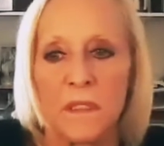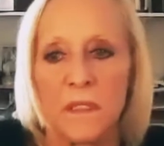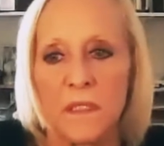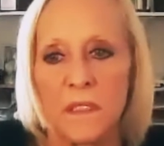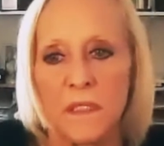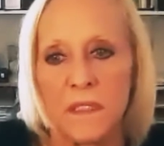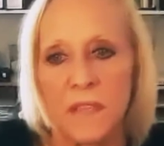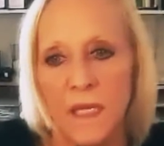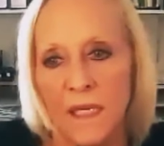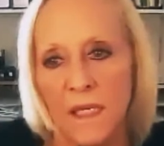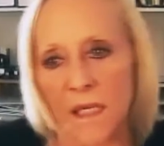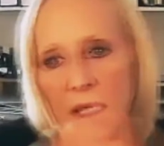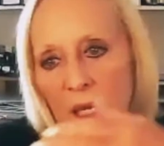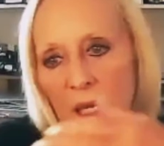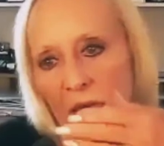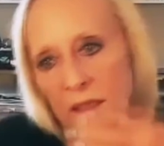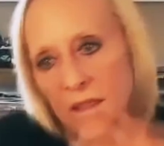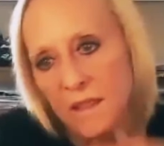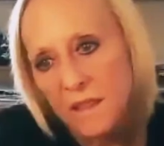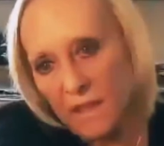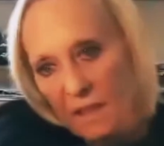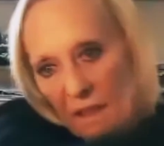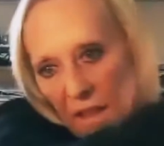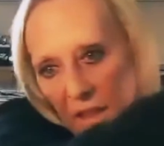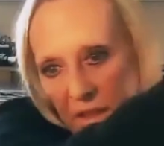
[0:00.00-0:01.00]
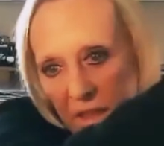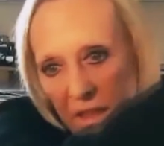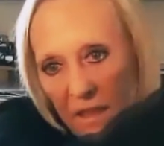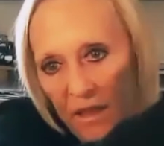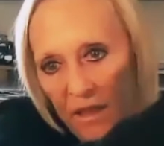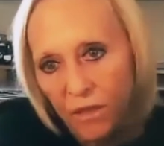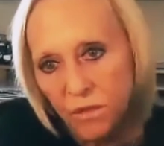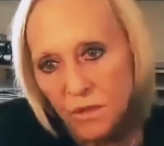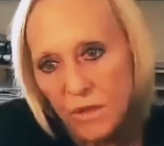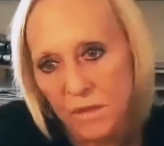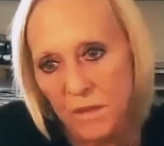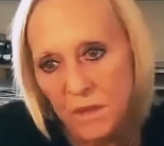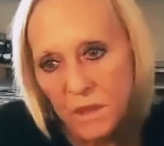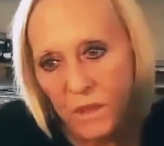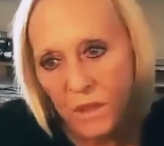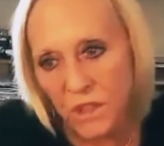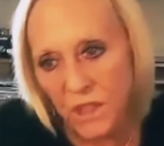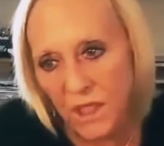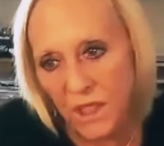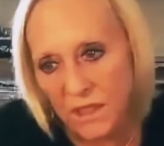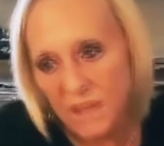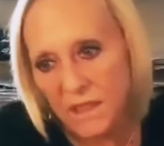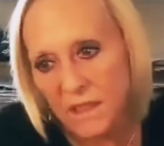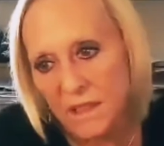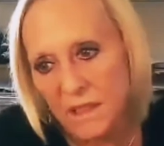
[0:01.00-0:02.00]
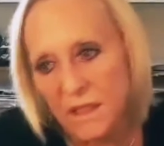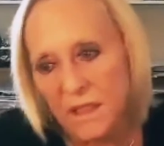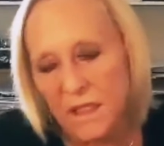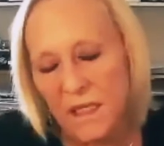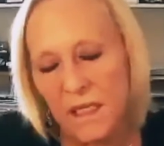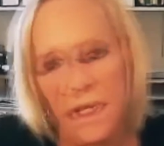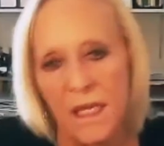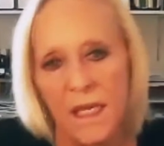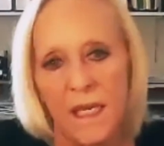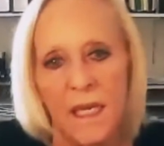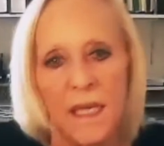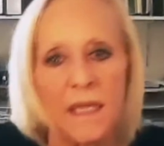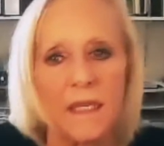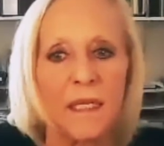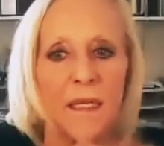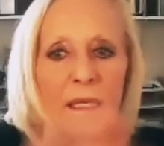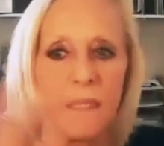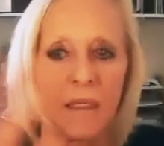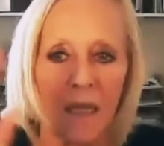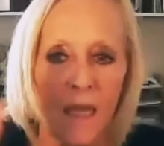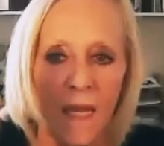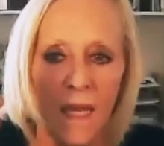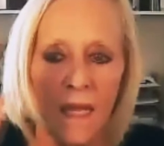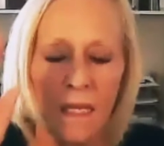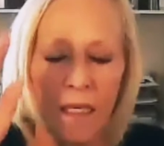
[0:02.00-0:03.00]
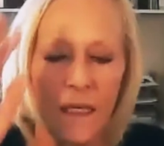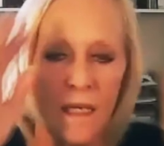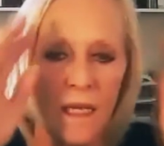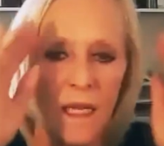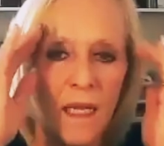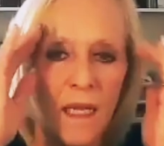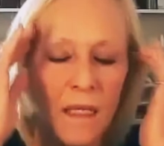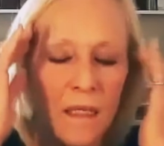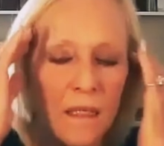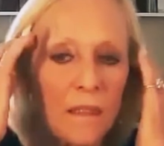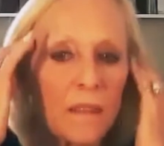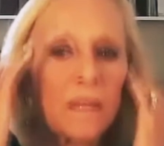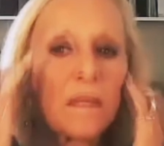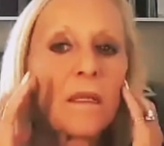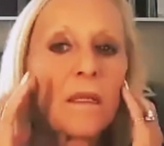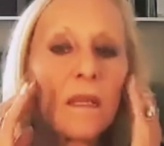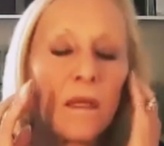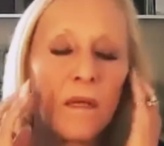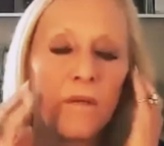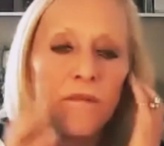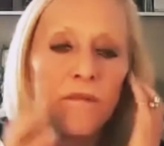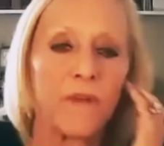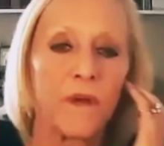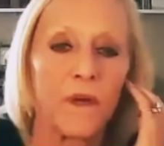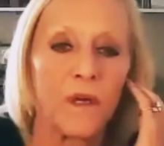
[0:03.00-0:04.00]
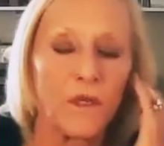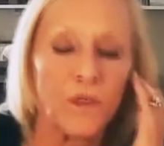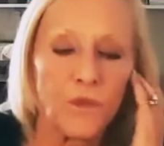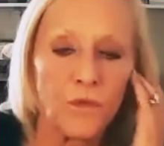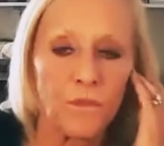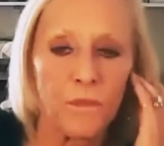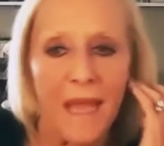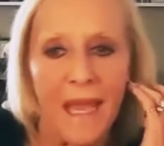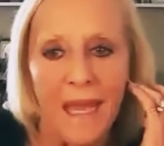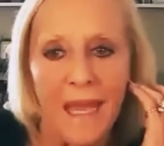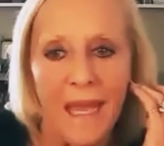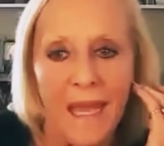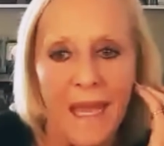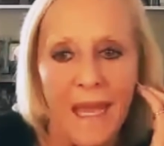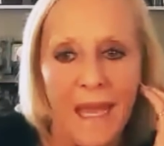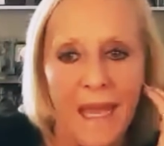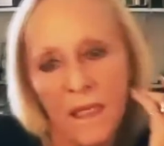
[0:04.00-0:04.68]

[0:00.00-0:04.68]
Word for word: Instead, he got sucked into criminal justice again, and and and very dramatic.